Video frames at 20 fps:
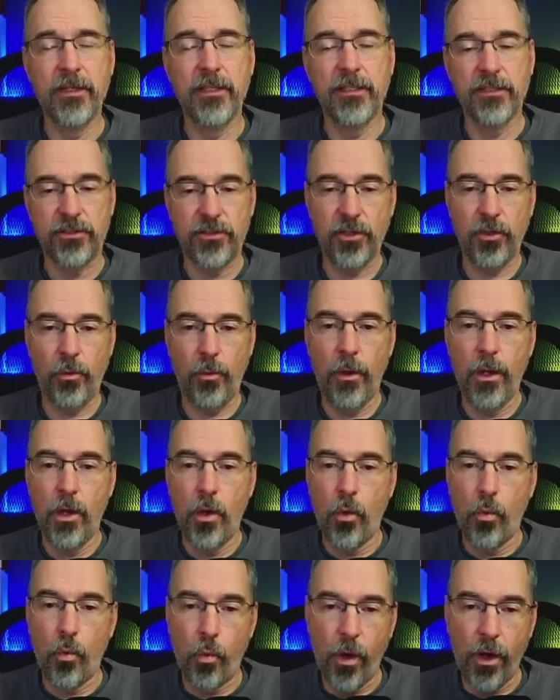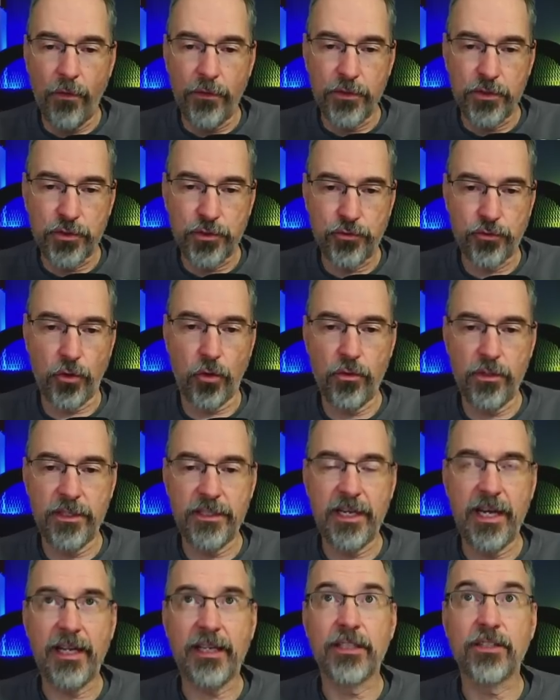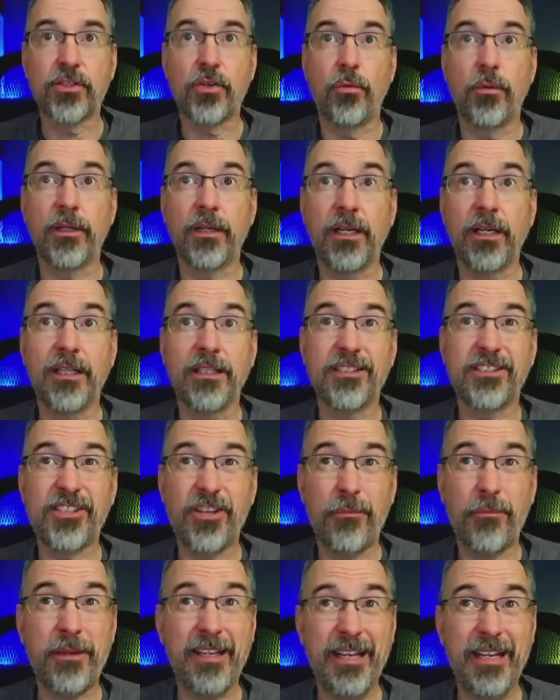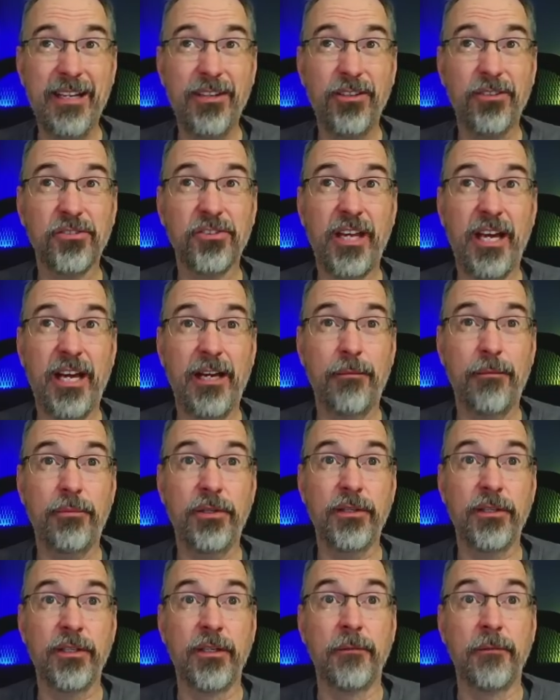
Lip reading: So while this drone attack is going on, something else happened.